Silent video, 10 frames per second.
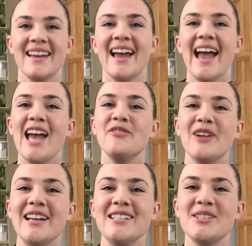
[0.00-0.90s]
Hey
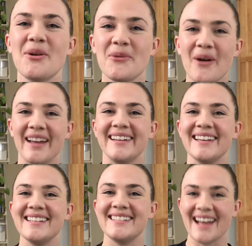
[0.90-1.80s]
friends, what
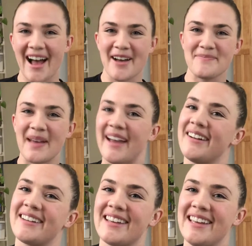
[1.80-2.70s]
is up?
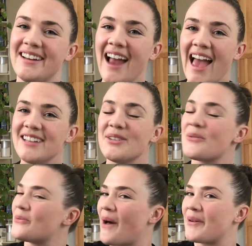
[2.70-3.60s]
Erica here
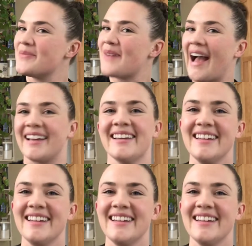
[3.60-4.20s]
and welcome back.